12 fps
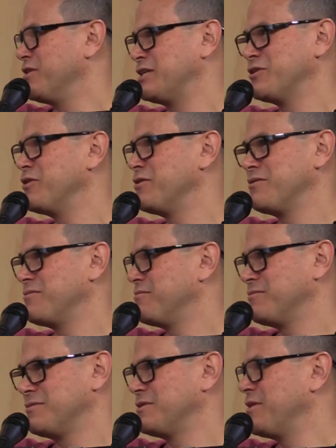
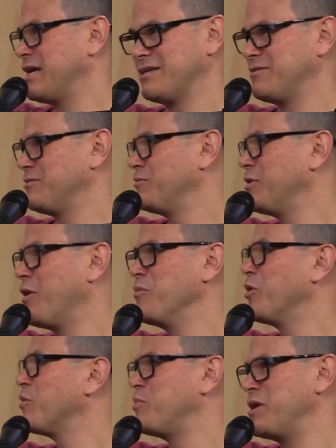I'm
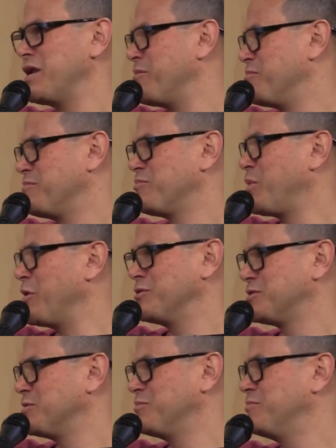not a pin-up poster,